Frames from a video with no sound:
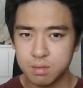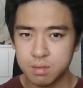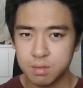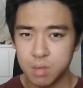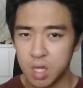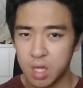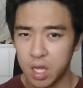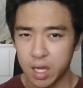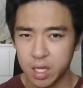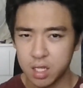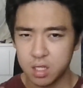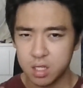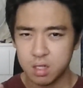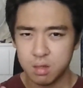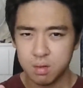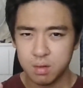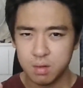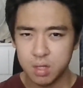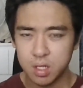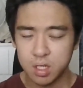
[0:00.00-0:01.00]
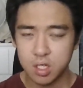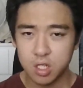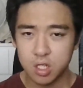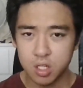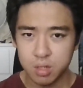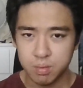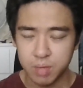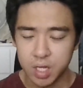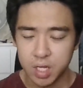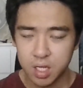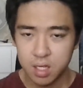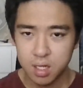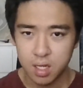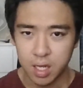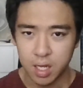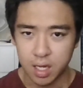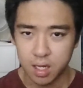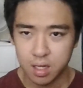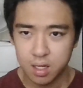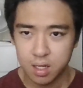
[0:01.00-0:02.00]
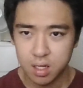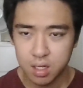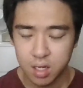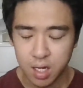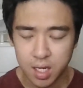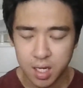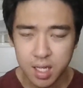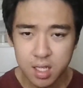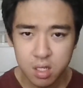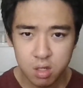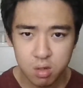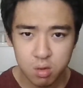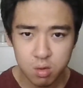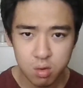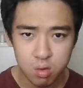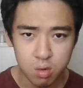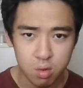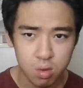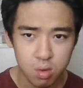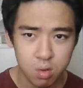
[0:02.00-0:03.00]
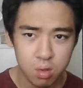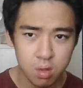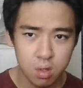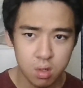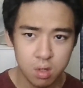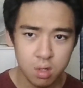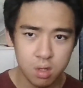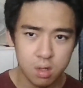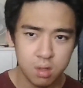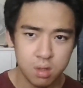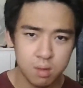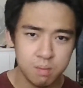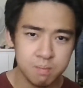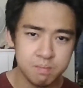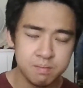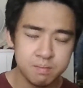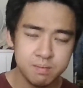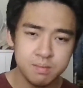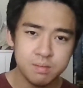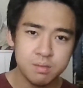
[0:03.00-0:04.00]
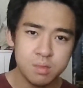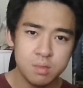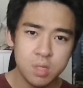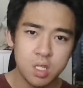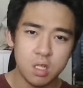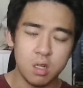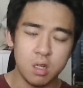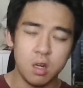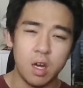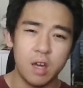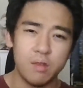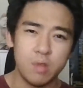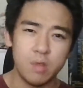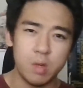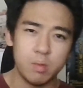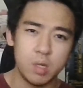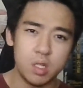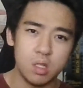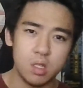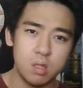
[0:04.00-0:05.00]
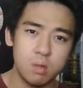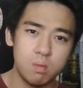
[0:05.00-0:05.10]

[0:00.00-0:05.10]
Like, is it just me? Like, unless you know, have them in